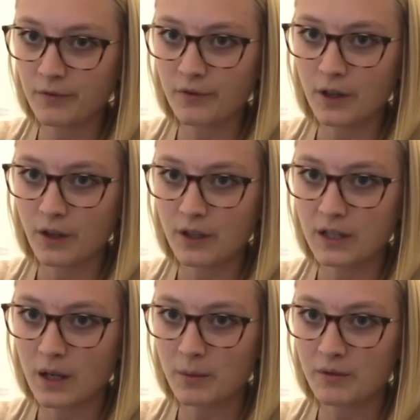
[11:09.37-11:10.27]
feel the
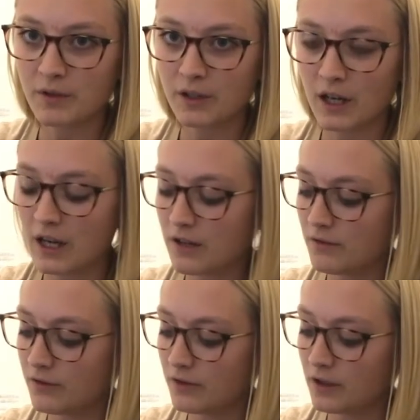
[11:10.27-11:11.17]
top of your knife,
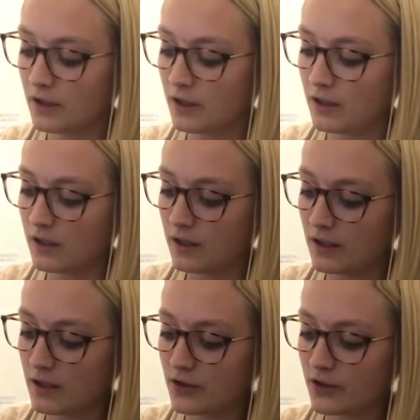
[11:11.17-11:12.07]

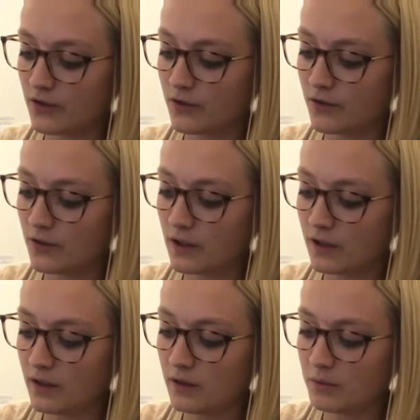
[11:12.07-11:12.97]
it should
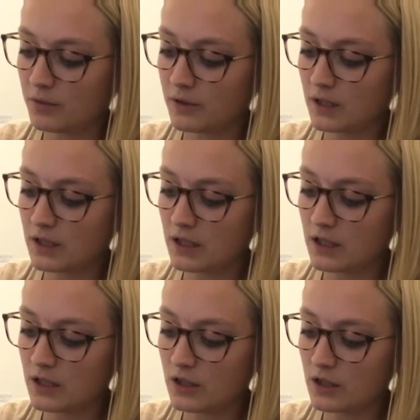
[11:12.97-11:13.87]
feel
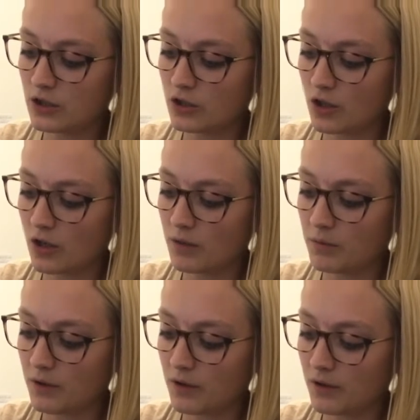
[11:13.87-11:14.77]
pretty sharp
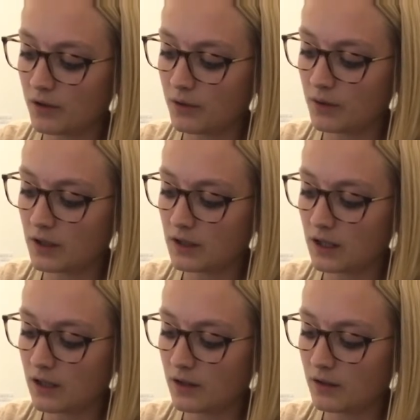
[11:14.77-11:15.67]
all the way
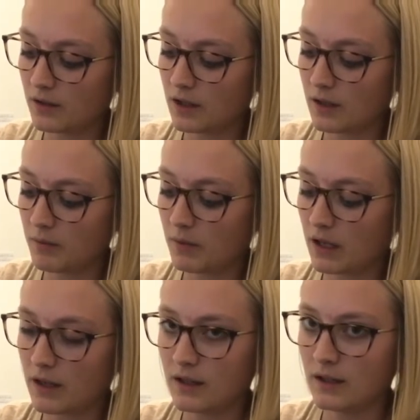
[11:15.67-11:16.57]
down and
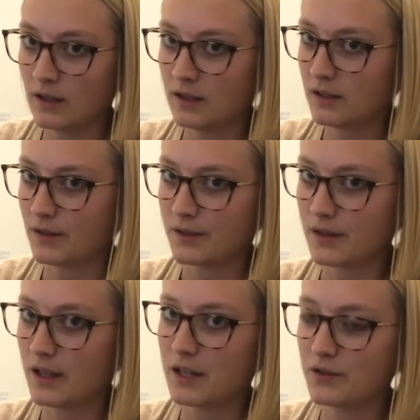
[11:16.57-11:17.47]
back. Don't
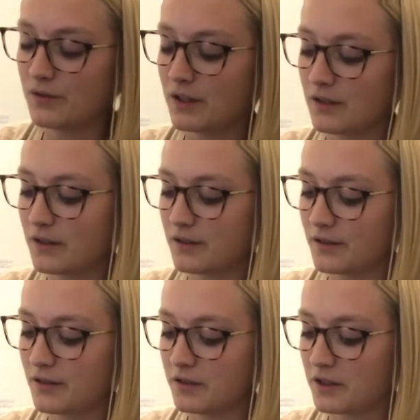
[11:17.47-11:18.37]
slide your finger,
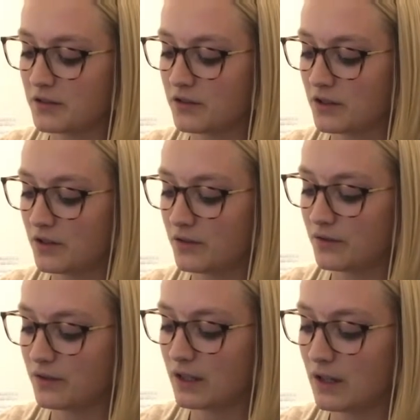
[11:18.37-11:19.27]
you'll cut yourself.
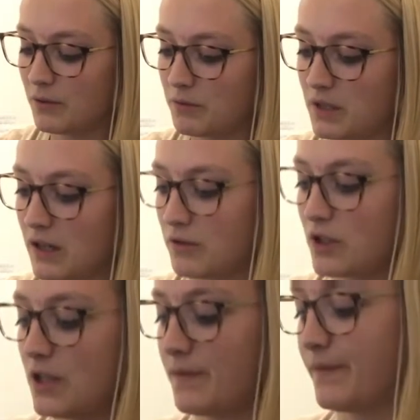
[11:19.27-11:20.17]
That would be
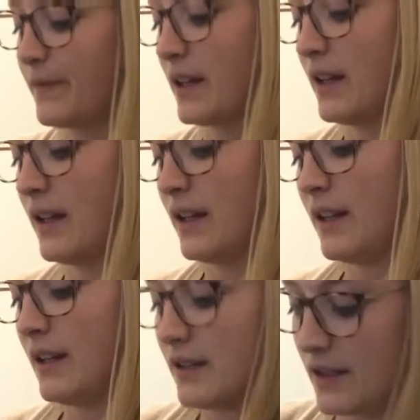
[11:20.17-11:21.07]
ouchy.
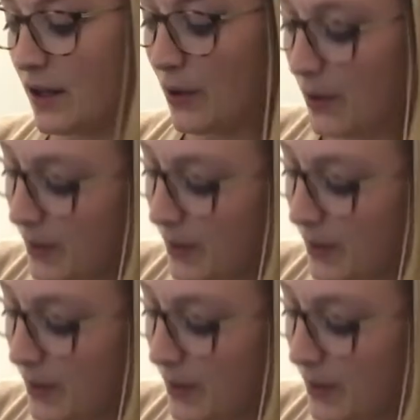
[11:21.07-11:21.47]
So